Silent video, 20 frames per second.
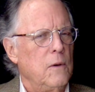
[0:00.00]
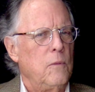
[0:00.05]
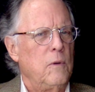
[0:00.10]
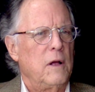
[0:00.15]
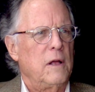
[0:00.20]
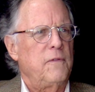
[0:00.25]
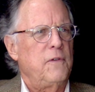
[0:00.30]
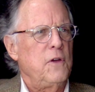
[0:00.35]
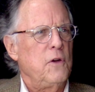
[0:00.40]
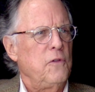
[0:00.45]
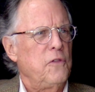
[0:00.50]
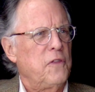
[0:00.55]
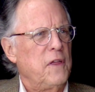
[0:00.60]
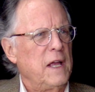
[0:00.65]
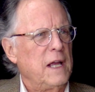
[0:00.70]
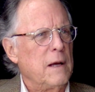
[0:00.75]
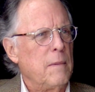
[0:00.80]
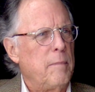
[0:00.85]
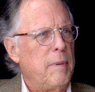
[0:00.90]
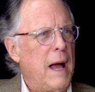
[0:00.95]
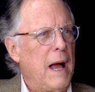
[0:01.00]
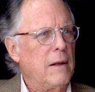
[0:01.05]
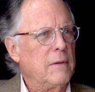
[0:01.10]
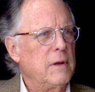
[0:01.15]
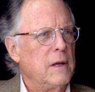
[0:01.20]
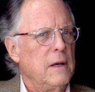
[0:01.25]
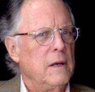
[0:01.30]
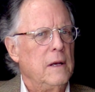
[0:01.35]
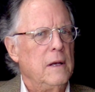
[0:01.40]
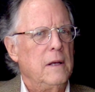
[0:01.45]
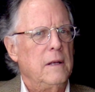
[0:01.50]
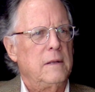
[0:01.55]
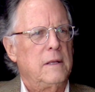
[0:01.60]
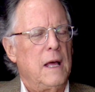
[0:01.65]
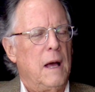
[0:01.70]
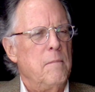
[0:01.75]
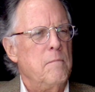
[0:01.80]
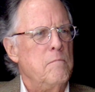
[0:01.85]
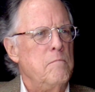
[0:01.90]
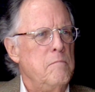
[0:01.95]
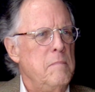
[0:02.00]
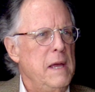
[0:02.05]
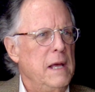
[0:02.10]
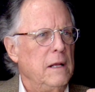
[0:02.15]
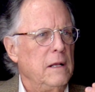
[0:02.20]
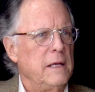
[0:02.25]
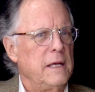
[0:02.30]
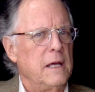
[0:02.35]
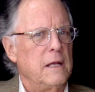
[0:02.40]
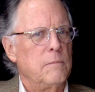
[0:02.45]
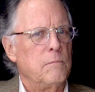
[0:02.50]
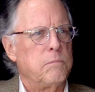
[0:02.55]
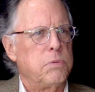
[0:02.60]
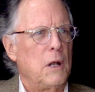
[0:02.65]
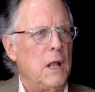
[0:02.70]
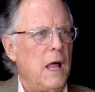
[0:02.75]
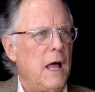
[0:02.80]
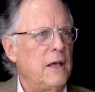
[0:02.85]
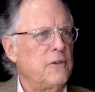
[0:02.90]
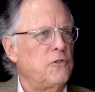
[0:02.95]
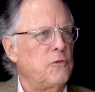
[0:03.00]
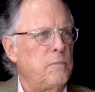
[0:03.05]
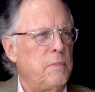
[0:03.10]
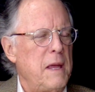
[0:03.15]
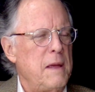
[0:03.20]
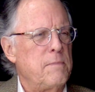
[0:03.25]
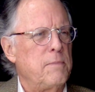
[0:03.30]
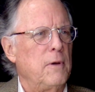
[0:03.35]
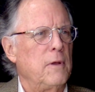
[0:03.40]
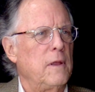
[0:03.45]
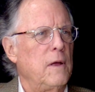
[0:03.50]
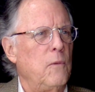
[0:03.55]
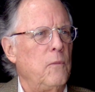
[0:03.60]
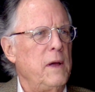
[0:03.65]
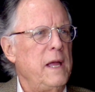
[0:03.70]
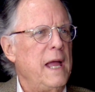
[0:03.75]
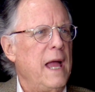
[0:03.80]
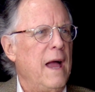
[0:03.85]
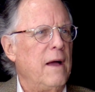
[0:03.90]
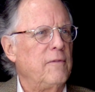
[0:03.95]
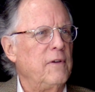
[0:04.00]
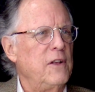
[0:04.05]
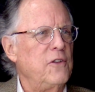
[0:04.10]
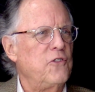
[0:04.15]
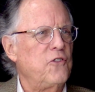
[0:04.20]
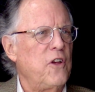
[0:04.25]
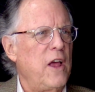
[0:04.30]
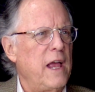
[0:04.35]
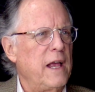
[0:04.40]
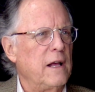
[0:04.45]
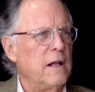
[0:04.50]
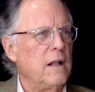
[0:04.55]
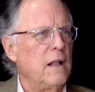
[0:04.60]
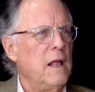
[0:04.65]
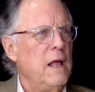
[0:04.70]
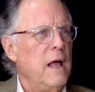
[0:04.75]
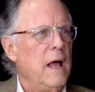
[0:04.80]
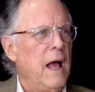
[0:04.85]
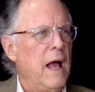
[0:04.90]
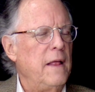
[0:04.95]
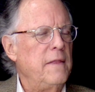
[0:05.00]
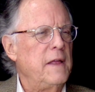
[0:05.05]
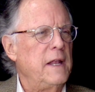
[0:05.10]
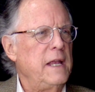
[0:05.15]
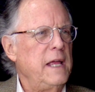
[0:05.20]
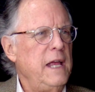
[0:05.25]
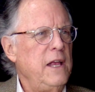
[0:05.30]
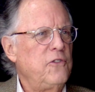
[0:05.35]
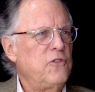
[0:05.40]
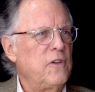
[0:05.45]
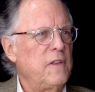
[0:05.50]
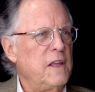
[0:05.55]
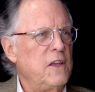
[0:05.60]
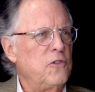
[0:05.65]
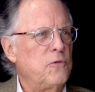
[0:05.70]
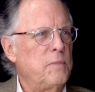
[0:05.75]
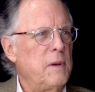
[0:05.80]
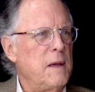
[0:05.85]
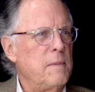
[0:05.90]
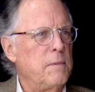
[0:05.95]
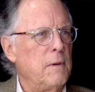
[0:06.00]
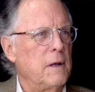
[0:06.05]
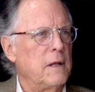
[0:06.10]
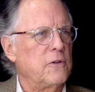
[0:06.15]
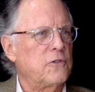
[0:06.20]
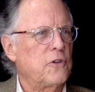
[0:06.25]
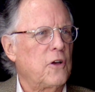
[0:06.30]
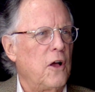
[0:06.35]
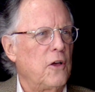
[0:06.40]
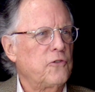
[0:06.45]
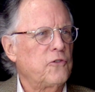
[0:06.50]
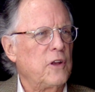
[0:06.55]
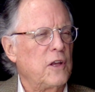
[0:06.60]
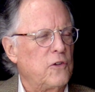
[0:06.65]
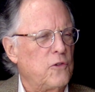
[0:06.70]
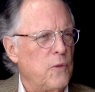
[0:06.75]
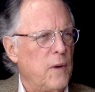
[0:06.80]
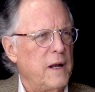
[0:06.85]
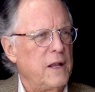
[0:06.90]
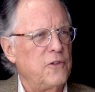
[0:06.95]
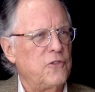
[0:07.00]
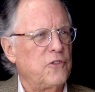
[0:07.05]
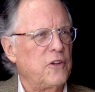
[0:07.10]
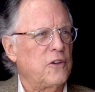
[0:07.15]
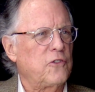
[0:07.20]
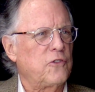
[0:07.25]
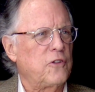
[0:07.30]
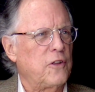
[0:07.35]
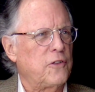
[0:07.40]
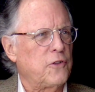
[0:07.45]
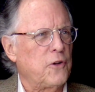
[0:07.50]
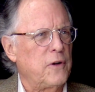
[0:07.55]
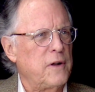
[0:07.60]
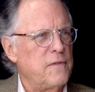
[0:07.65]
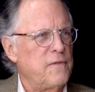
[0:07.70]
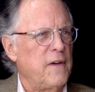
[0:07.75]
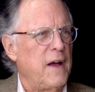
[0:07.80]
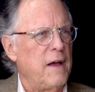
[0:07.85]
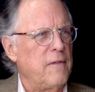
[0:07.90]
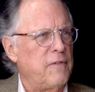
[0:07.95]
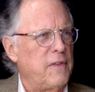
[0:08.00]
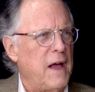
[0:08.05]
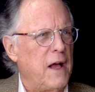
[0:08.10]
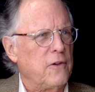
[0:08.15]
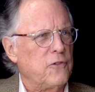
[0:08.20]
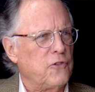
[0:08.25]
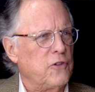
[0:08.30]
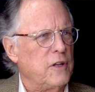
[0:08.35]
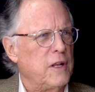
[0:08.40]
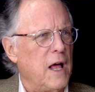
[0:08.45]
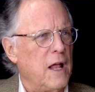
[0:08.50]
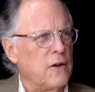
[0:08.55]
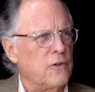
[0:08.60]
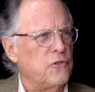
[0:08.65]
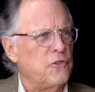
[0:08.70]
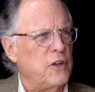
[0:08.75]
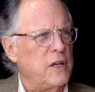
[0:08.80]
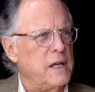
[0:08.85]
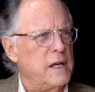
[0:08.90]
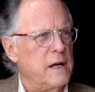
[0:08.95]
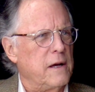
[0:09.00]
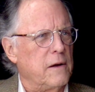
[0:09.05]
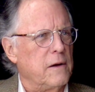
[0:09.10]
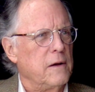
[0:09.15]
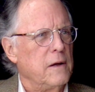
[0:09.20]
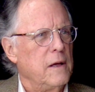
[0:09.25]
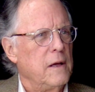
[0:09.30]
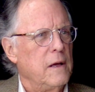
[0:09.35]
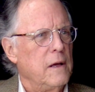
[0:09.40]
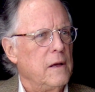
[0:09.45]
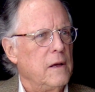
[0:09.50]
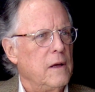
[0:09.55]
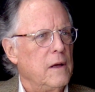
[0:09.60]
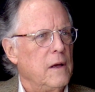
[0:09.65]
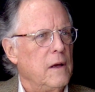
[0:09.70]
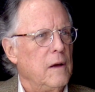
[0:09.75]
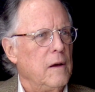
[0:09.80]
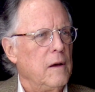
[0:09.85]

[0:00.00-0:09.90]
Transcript: Well, if you think about the million plus people that we have in jail, and that each of these people is costing twenty six to thirty five thousand dollars a year. Mm-hmm.